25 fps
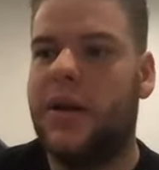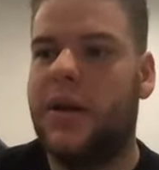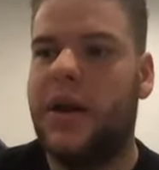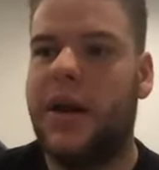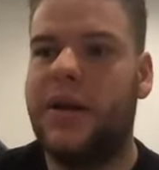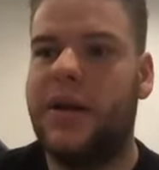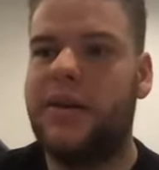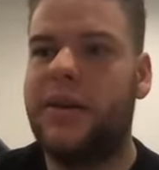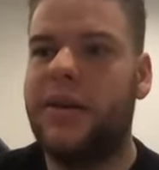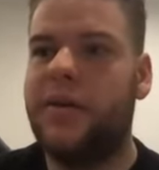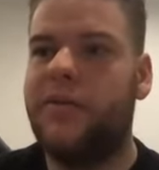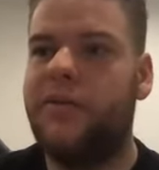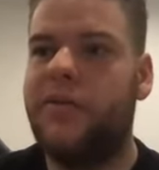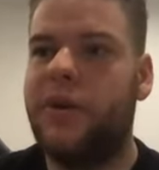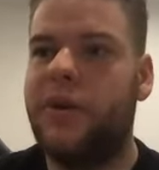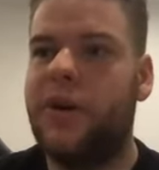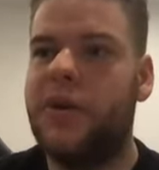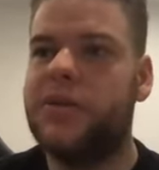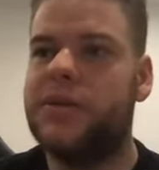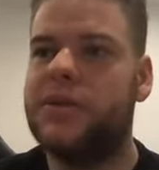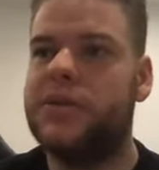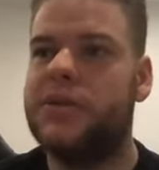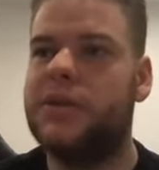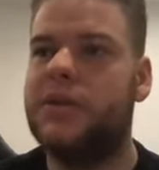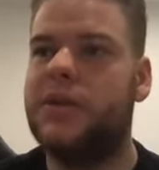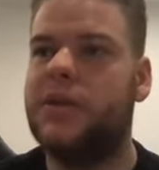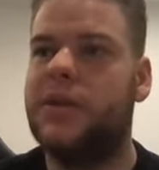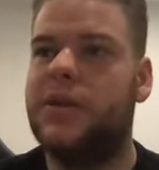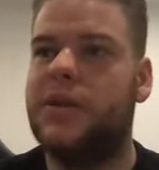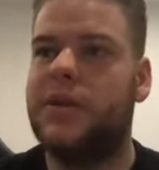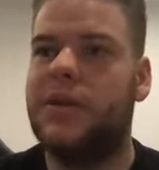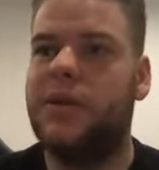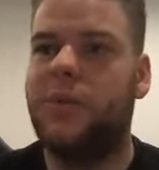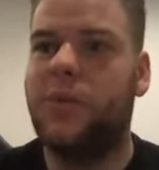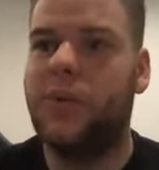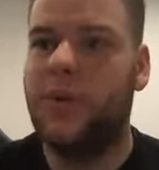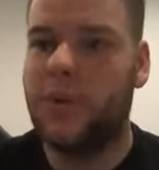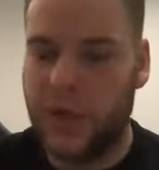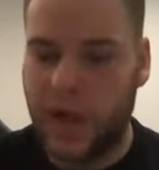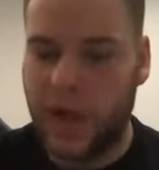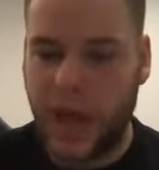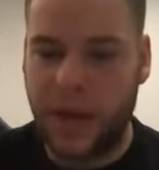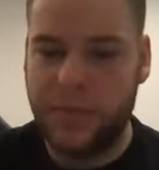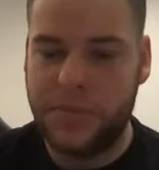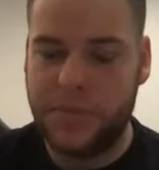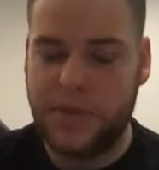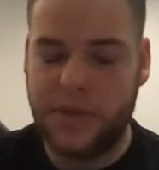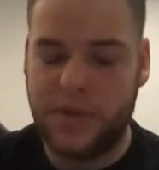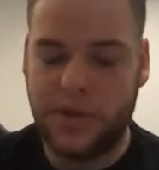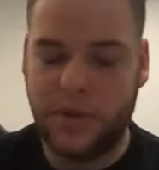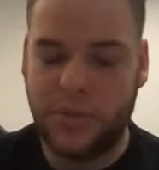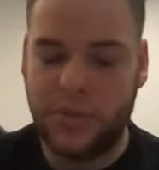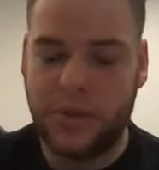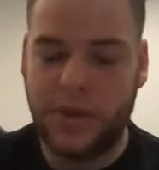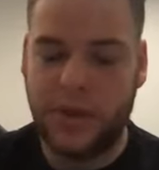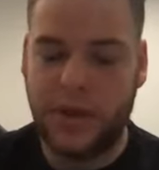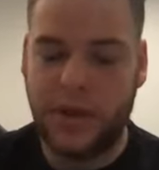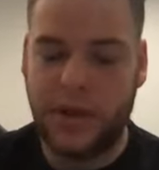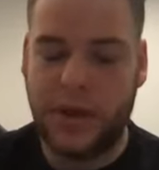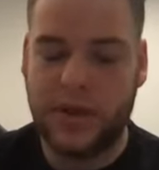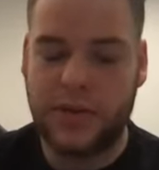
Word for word: I think for us, the World Games is something